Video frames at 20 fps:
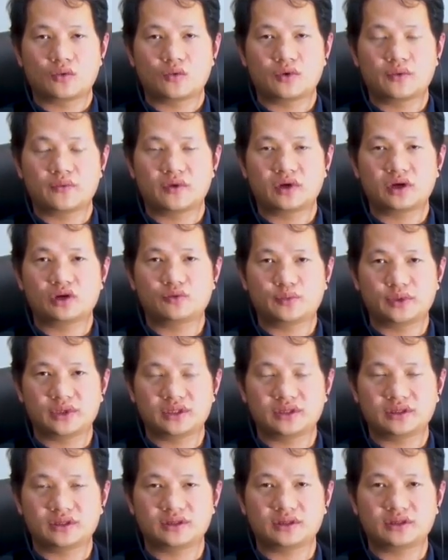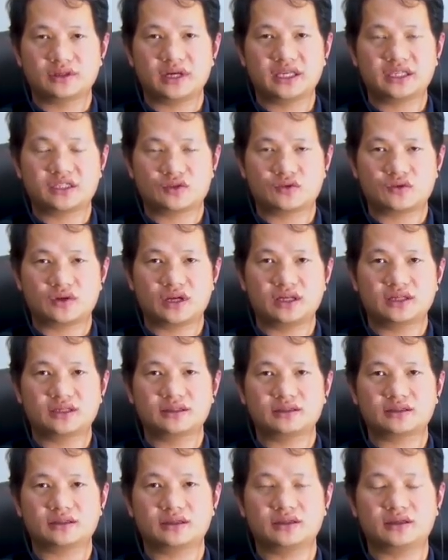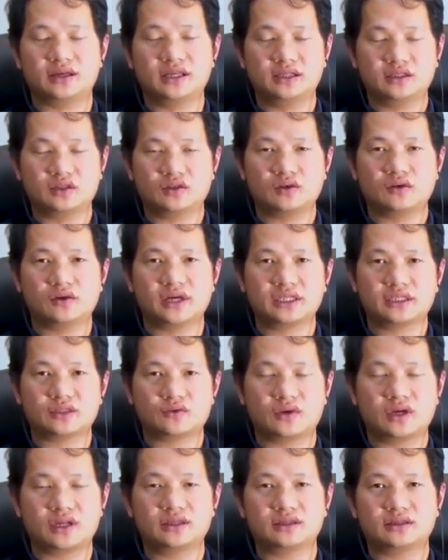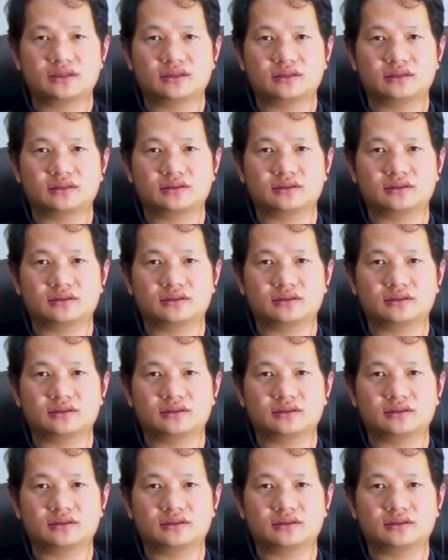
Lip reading: we will open the Exchange, internal Exchange